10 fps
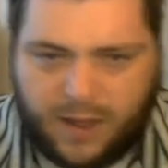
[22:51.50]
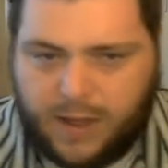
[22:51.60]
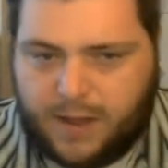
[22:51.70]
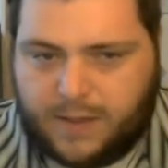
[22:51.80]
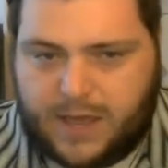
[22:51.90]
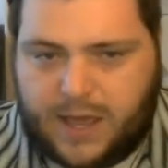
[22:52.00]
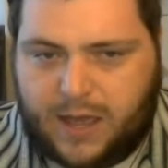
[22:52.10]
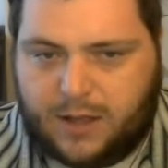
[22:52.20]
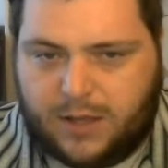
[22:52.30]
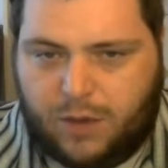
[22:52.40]

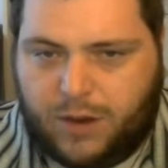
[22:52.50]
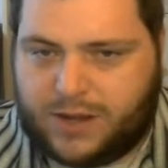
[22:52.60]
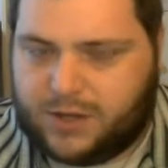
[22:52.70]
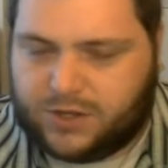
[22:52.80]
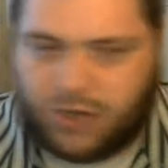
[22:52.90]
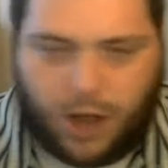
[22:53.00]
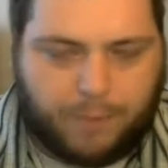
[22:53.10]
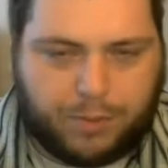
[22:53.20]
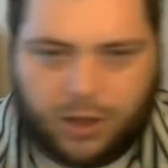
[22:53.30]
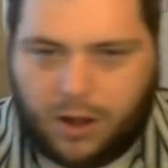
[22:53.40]
The unit does not
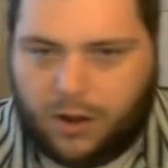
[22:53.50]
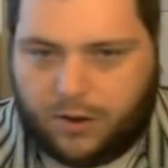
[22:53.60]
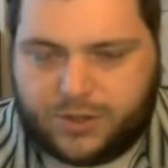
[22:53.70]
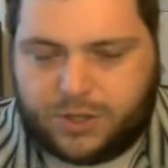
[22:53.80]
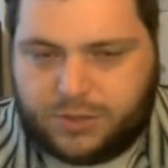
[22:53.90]
belong also